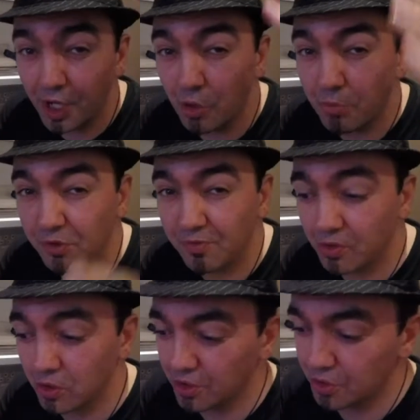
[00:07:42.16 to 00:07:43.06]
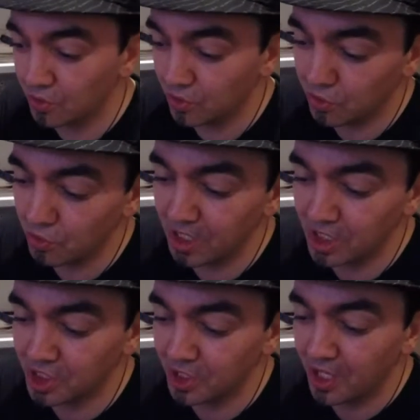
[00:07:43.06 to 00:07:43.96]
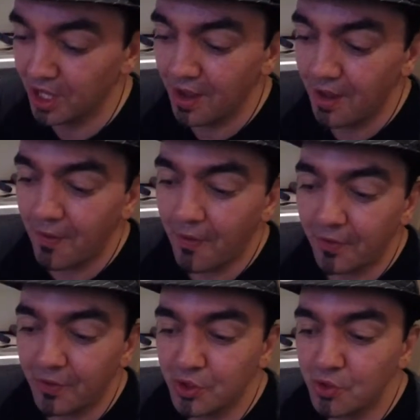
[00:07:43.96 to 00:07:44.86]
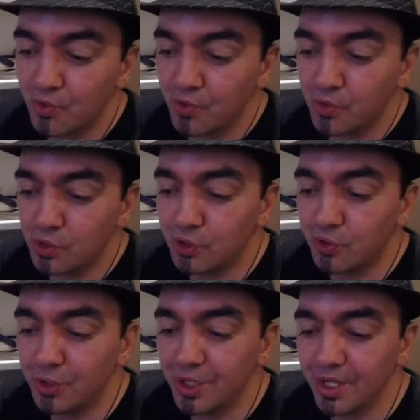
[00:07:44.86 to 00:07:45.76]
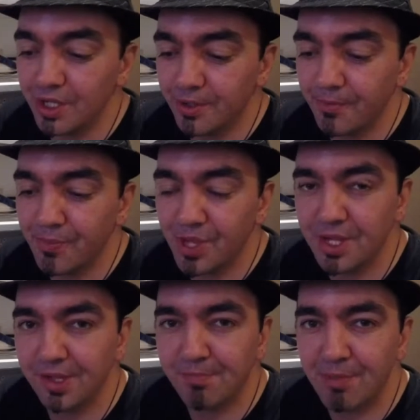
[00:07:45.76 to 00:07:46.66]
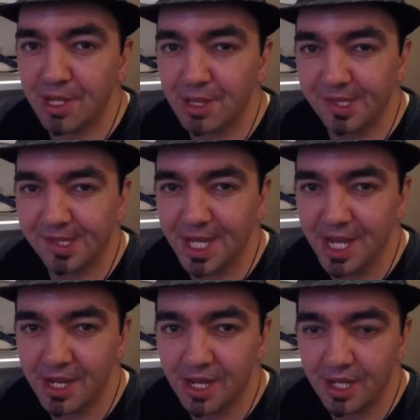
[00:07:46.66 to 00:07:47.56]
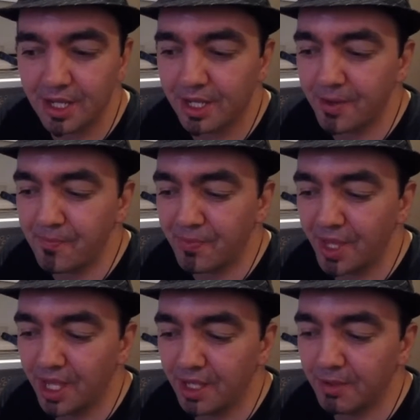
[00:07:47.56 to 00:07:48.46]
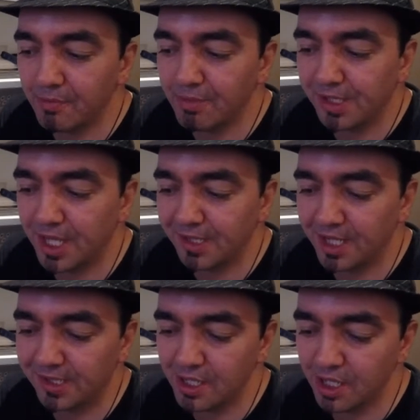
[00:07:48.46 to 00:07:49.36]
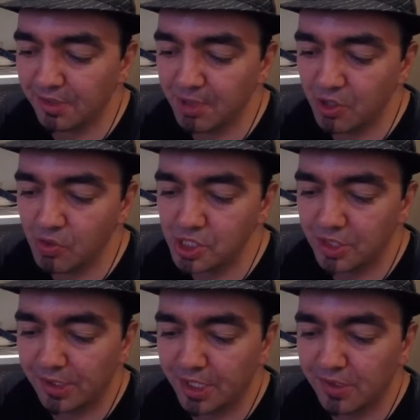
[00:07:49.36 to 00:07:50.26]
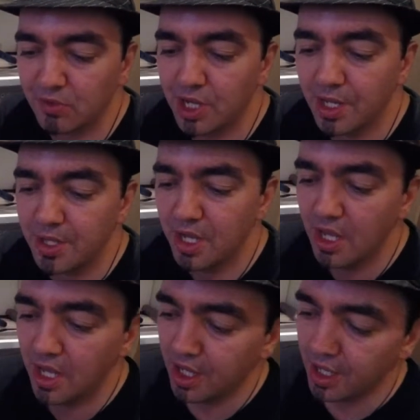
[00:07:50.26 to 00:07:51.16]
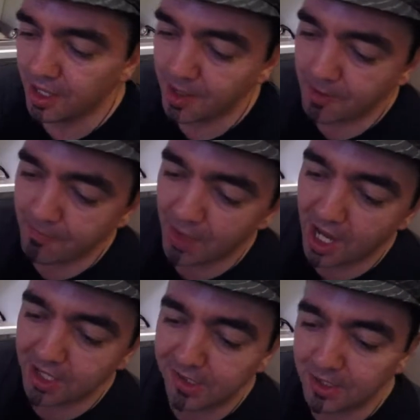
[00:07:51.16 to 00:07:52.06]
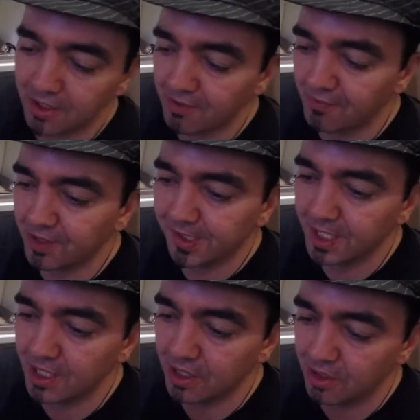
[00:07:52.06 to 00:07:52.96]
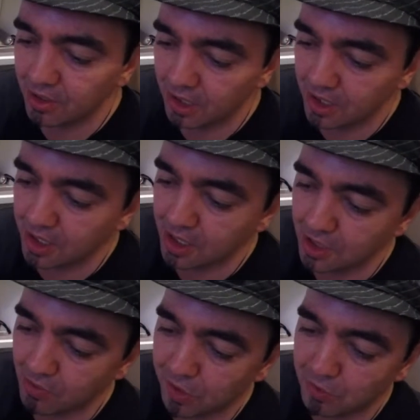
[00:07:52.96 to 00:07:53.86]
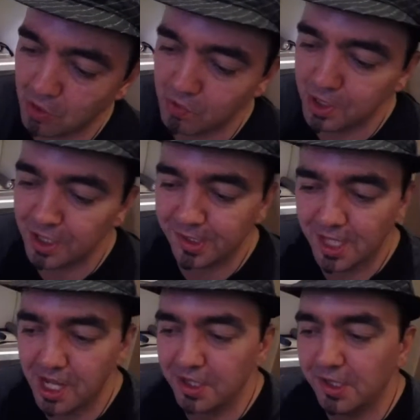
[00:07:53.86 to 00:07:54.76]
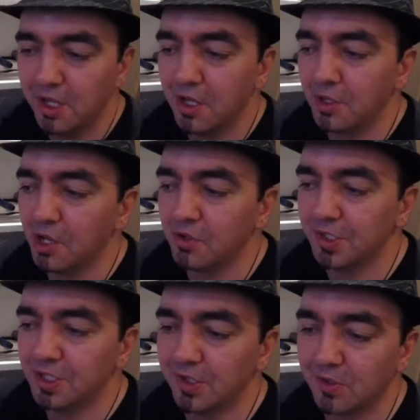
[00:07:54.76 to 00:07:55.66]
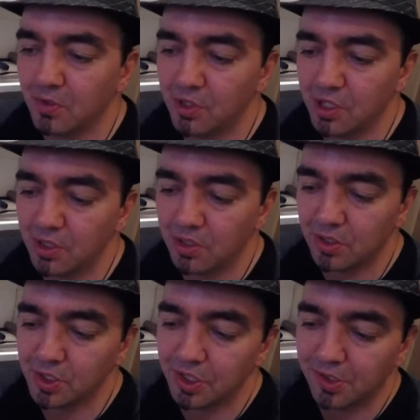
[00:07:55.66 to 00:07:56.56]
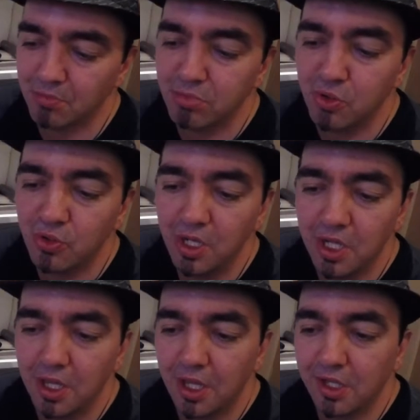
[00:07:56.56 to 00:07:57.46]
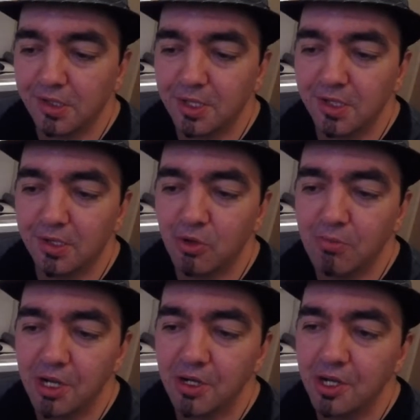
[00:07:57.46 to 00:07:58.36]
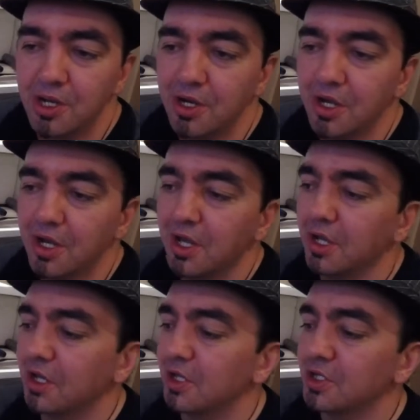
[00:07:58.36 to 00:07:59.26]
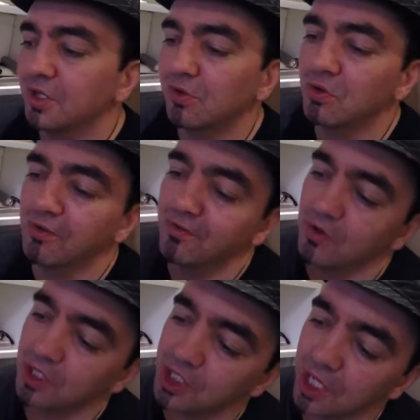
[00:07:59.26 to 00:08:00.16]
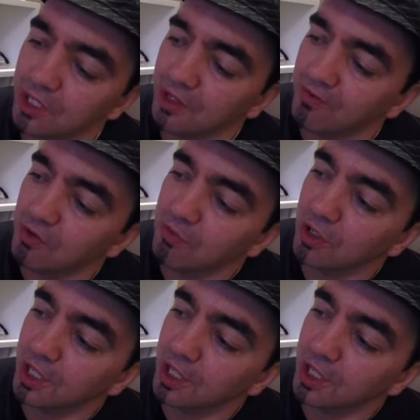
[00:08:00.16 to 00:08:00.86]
I almost forgot to mention, you should inspect the snake. Besides asking as many questions as you can, ask if the snake, what's wrong with its eyes. Now it's just in blue, as this little bugger here, just going for a shed in a few more